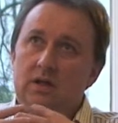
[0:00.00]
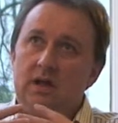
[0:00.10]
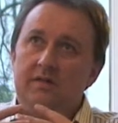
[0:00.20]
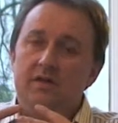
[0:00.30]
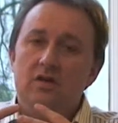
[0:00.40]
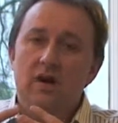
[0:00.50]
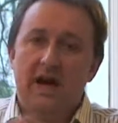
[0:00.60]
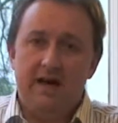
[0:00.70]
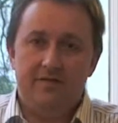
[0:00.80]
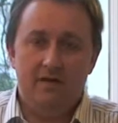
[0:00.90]
if you
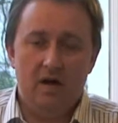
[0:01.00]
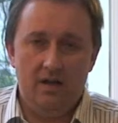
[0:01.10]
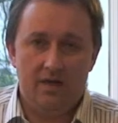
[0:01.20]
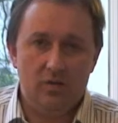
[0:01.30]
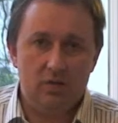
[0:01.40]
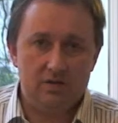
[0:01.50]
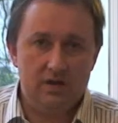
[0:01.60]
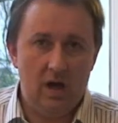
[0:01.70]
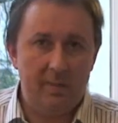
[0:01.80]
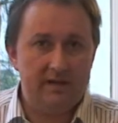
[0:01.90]
have a
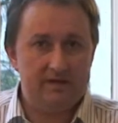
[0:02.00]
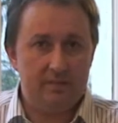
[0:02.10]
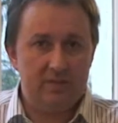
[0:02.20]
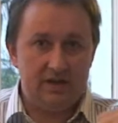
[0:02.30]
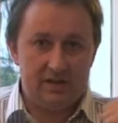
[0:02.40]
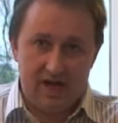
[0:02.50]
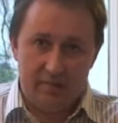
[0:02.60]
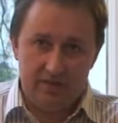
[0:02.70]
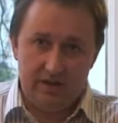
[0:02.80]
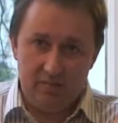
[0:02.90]
thought about something that's
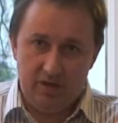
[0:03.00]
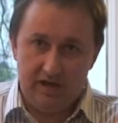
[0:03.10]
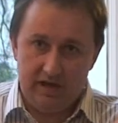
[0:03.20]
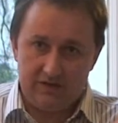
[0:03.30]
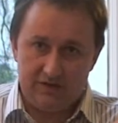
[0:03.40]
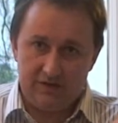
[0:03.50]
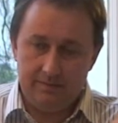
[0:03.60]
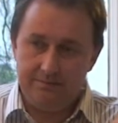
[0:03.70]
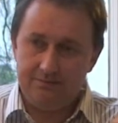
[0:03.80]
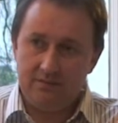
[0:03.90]
happened in the past,
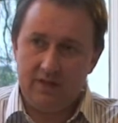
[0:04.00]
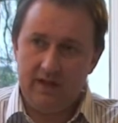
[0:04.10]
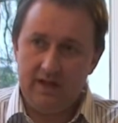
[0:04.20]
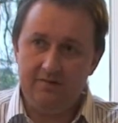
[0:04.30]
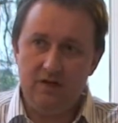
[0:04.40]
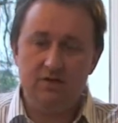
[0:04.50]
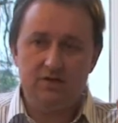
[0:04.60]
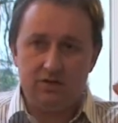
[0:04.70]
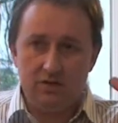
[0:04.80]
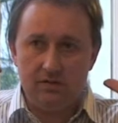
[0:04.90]
if you were
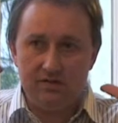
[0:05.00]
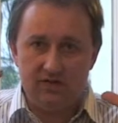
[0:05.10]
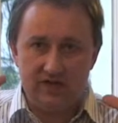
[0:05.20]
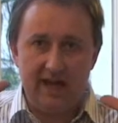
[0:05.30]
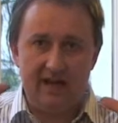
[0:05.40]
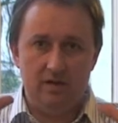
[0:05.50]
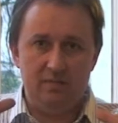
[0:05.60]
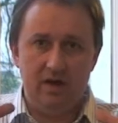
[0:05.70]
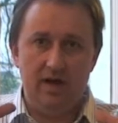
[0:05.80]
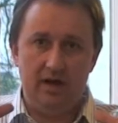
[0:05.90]
to scan the
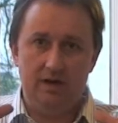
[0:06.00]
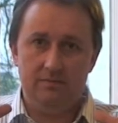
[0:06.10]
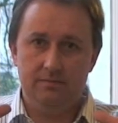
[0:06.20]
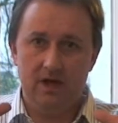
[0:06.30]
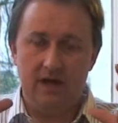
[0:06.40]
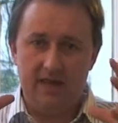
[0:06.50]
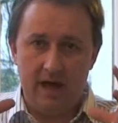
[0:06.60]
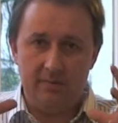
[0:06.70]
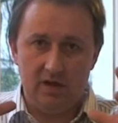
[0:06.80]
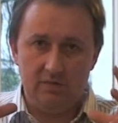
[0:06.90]
brain at
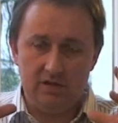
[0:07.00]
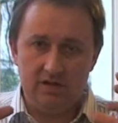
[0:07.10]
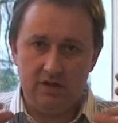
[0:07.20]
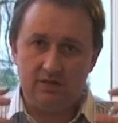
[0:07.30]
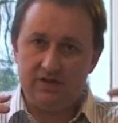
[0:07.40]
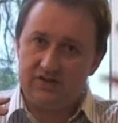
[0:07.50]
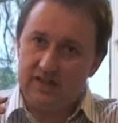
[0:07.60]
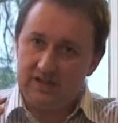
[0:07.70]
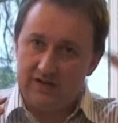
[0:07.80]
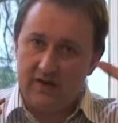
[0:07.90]
that moment, you would
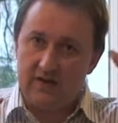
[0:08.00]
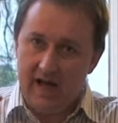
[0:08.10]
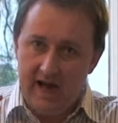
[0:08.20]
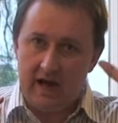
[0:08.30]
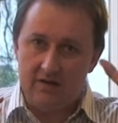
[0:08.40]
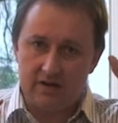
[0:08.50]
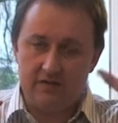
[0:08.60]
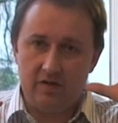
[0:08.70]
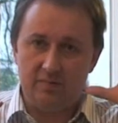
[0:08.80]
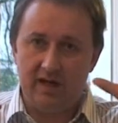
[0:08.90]
see certain areas
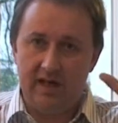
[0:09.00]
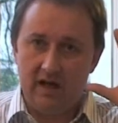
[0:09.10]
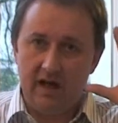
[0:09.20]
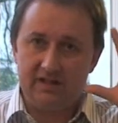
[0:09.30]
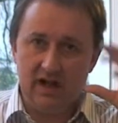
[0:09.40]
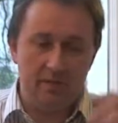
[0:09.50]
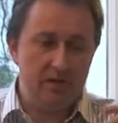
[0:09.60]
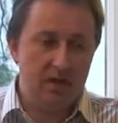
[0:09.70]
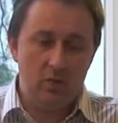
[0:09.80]
of your brain light up